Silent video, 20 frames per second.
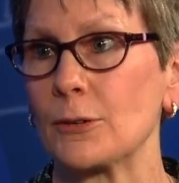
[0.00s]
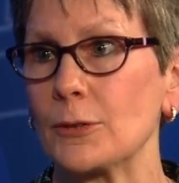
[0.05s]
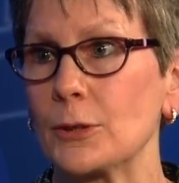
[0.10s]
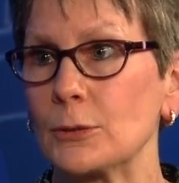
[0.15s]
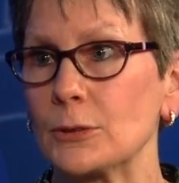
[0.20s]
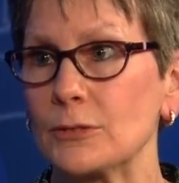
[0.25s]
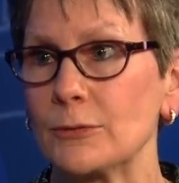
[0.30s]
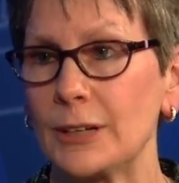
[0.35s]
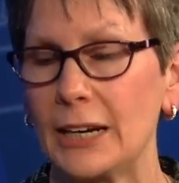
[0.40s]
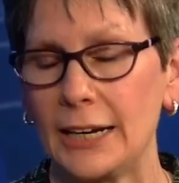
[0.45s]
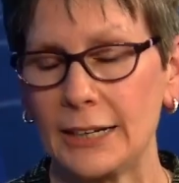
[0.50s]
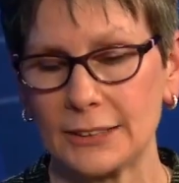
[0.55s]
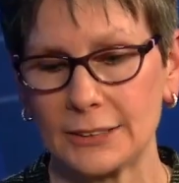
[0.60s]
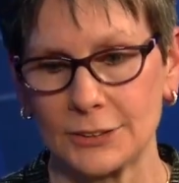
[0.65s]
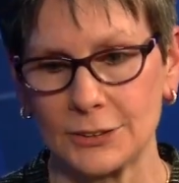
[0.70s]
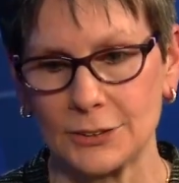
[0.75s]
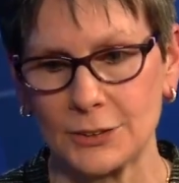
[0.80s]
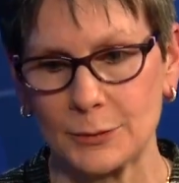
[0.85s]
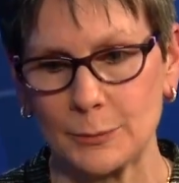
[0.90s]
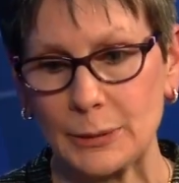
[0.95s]
those
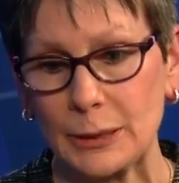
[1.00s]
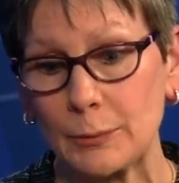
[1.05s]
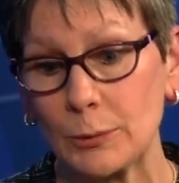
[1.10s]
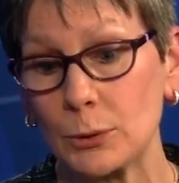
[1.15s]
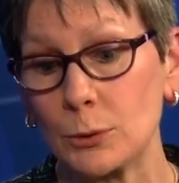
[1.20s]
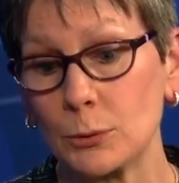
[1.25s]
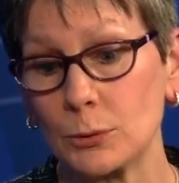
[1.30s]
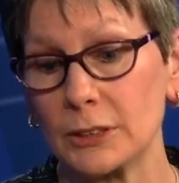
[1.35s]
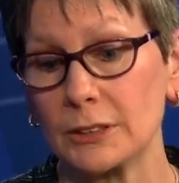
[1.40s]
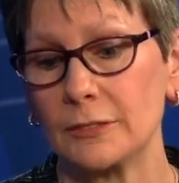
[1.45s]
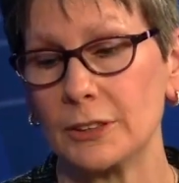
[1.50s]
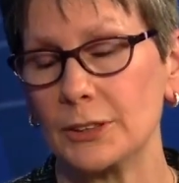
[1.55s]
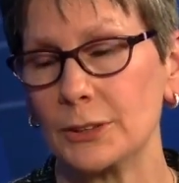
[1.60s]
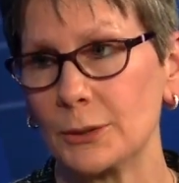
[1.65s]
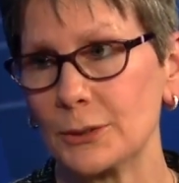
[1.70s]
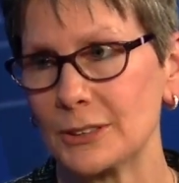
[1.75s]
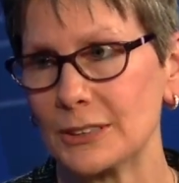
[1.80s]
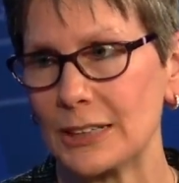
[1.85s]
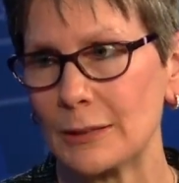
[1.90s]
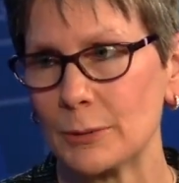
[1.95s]
factors, people who live in
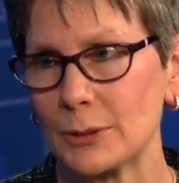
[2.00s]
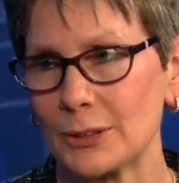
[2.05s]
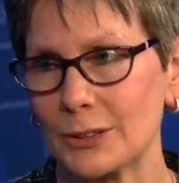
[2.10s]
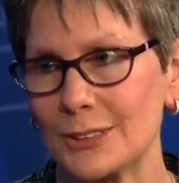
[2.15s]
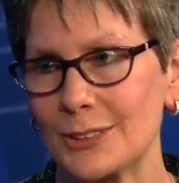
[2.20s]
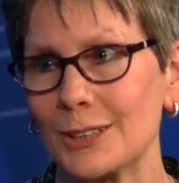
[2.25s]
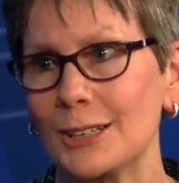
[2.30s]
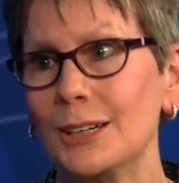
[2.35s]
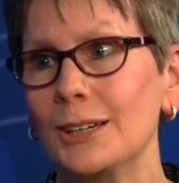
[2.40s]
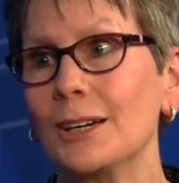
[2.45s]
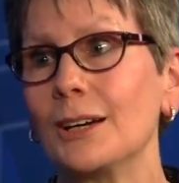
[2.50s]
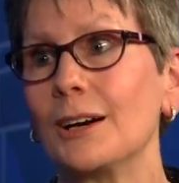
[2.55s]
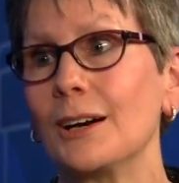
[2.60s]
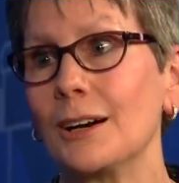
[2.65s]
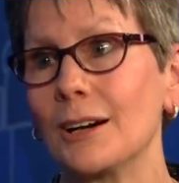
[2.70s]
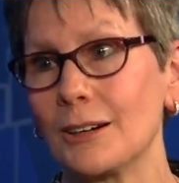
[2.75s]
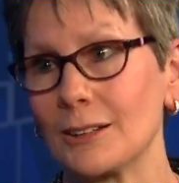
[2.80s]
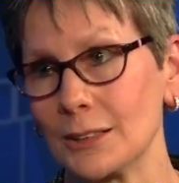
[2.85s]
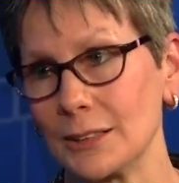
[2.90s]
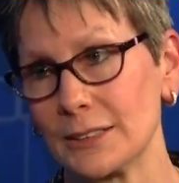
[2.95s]
those neighborhoods
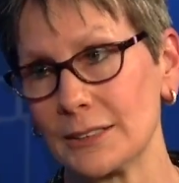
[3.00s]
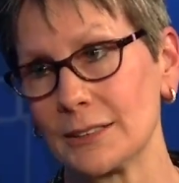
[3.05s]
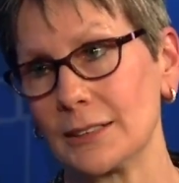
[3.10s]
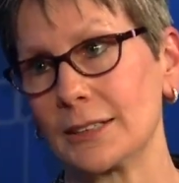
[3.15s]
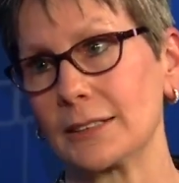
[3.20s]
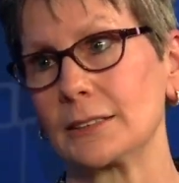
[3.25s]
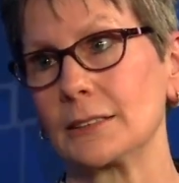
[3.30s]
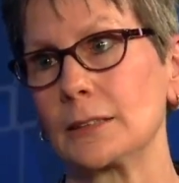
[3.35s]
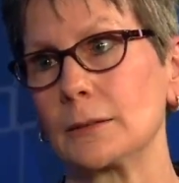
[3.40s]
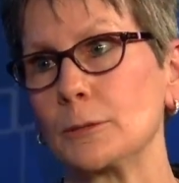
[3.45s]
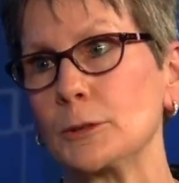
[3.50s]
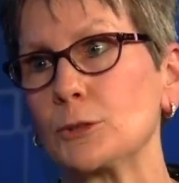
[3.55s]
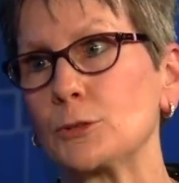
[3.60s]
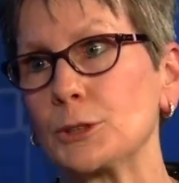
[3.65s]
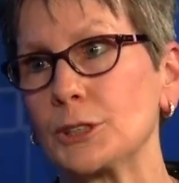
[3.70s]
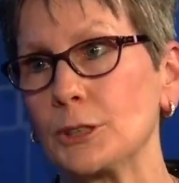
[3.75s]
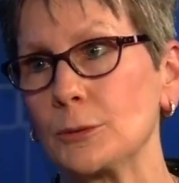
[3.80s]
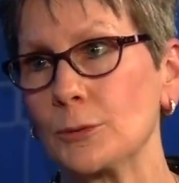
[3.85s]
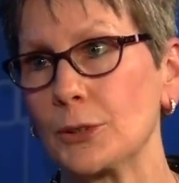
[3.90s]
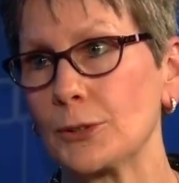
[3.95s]
are less likely to be
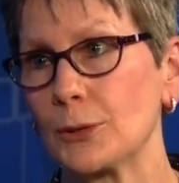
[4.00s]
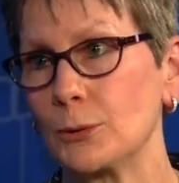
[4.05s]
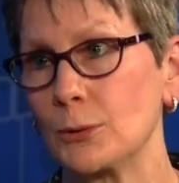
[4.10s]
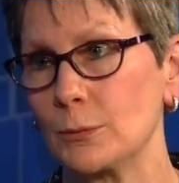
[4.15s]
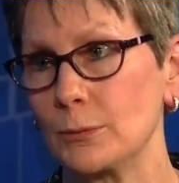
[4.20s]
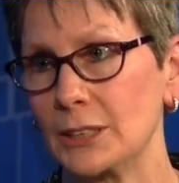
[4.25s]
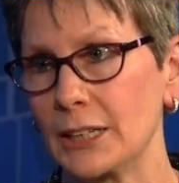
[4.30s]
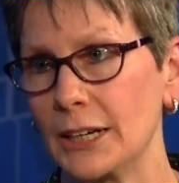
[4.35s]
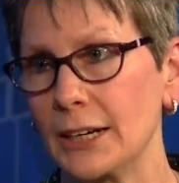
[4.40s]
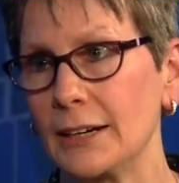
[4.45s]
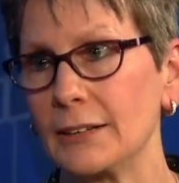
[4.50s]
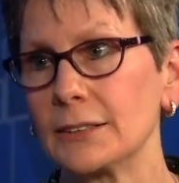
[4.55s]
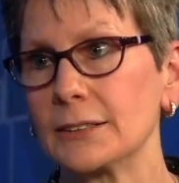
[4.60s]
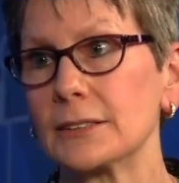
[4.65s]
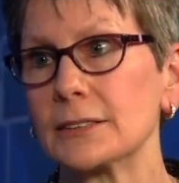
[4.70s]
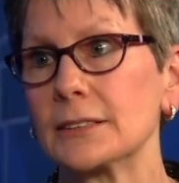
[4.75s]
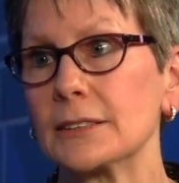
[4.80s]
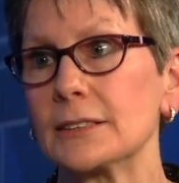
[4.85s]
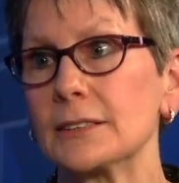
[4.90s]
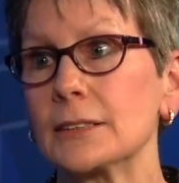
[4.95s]
treated with home
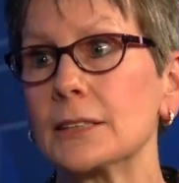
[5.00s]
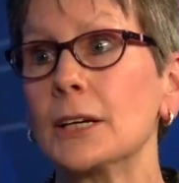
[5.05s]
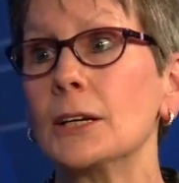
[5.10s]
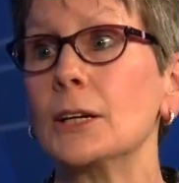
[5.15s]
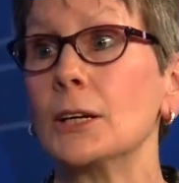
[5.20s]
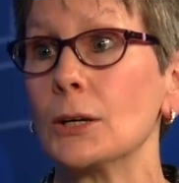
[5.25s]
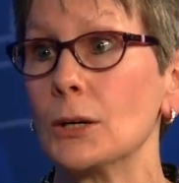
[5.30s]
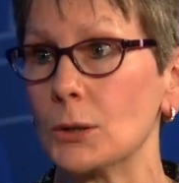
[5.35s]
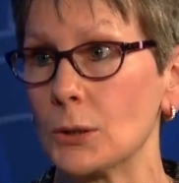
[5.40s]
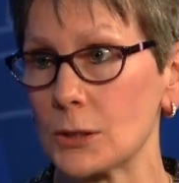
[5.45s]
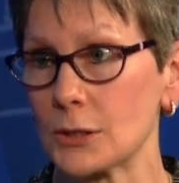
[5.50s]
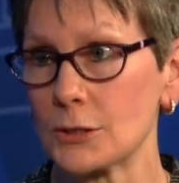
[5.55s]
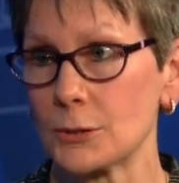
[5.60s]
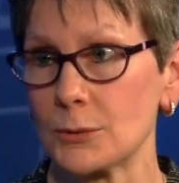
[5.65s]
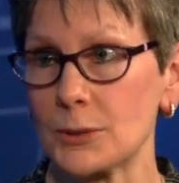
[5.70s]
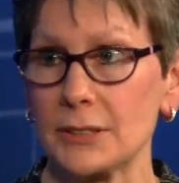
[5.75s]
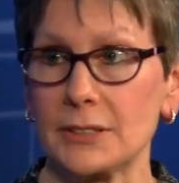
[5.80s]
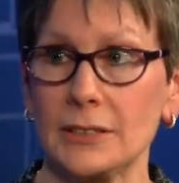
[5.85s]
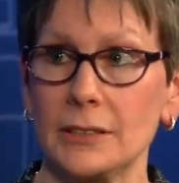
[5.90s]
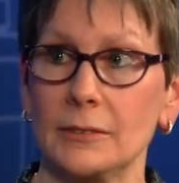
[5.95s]
dialysis or to
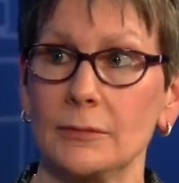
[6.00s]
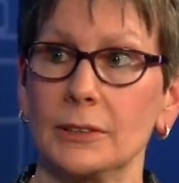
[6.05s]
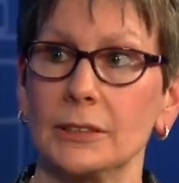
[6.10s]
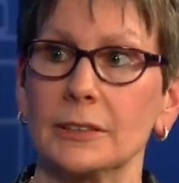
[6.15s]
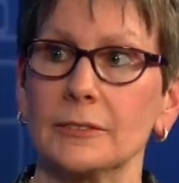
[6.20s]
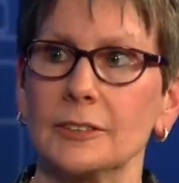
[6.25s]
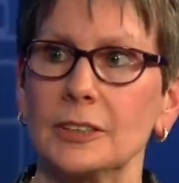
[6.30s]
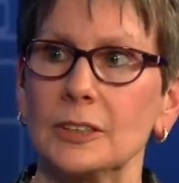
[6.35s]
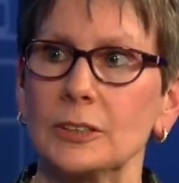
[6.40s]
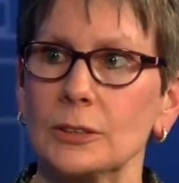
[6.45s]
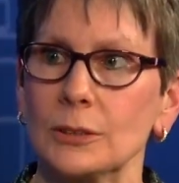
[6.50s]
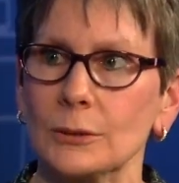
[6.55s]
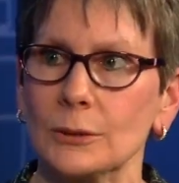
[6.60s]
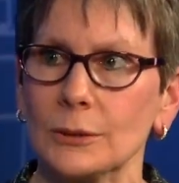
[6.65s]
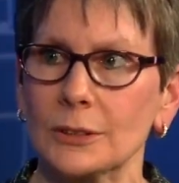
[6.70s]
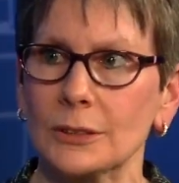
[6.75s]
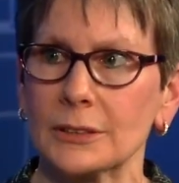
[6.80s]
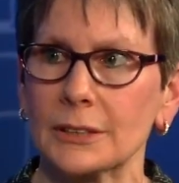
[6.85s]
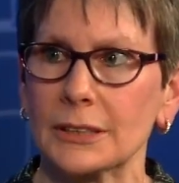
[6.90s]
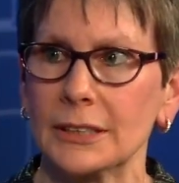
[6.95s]
receive a living
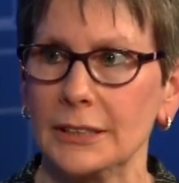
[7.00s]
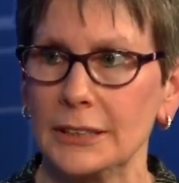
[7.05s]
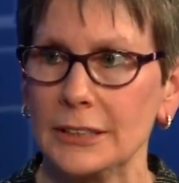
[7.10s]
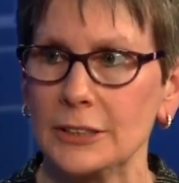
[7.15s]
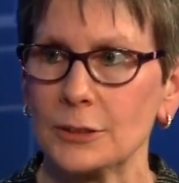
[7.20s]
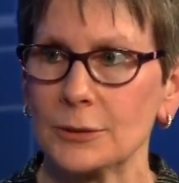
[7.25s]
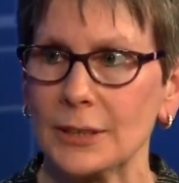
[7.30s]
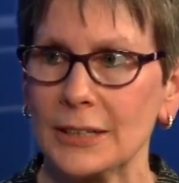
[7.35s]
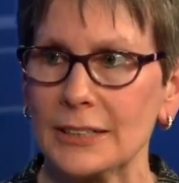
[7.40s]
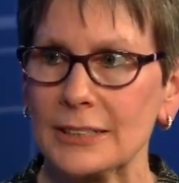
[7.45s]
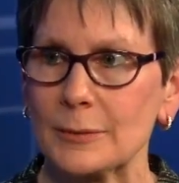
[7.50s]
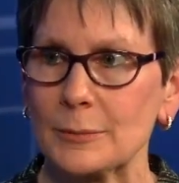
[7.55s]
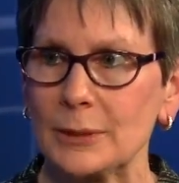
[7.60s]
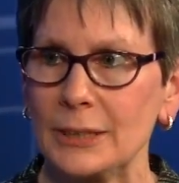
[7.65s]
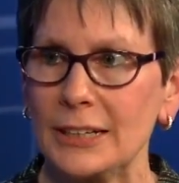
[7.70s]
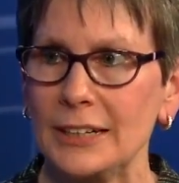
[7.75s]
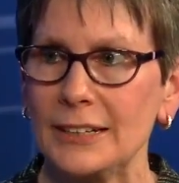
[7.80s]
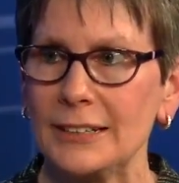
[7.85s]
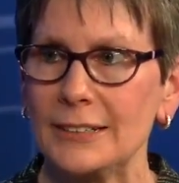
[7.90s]
donor kidney transplant.